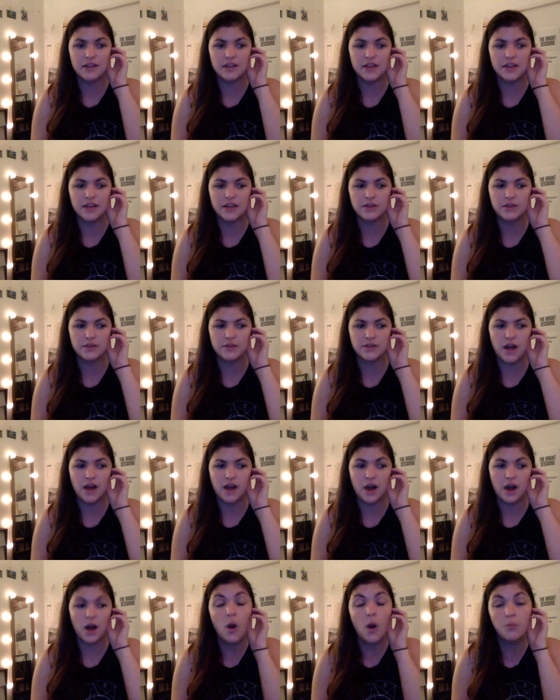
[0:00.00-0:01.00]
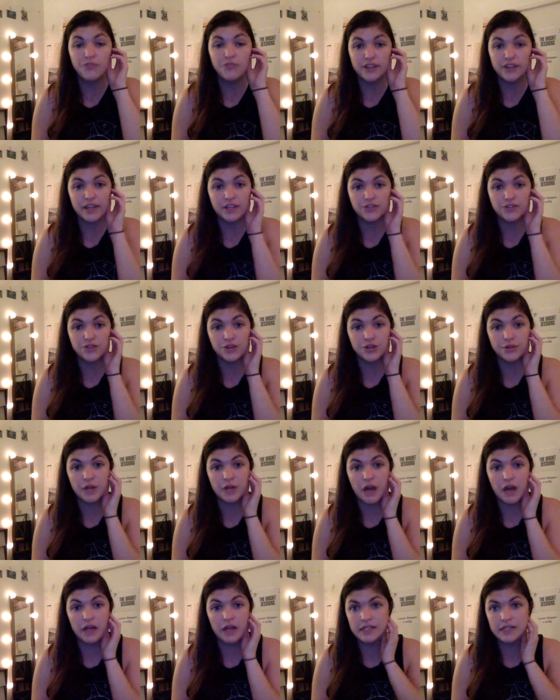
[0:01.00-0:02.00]
I think hopefully true and
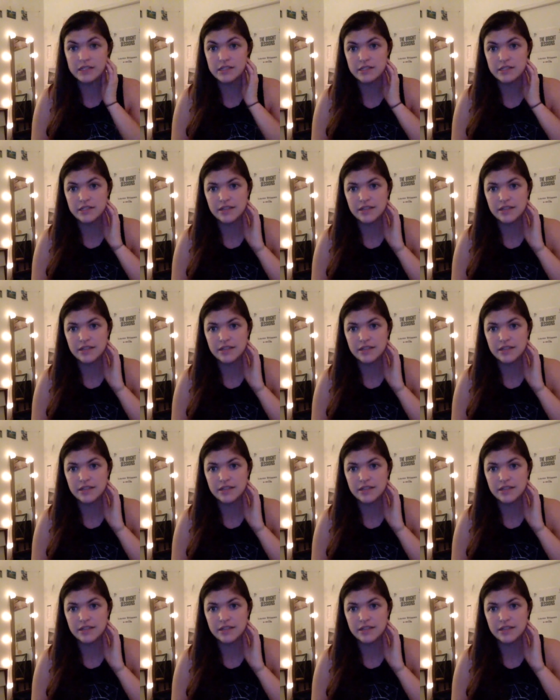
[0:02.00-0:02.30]
honest.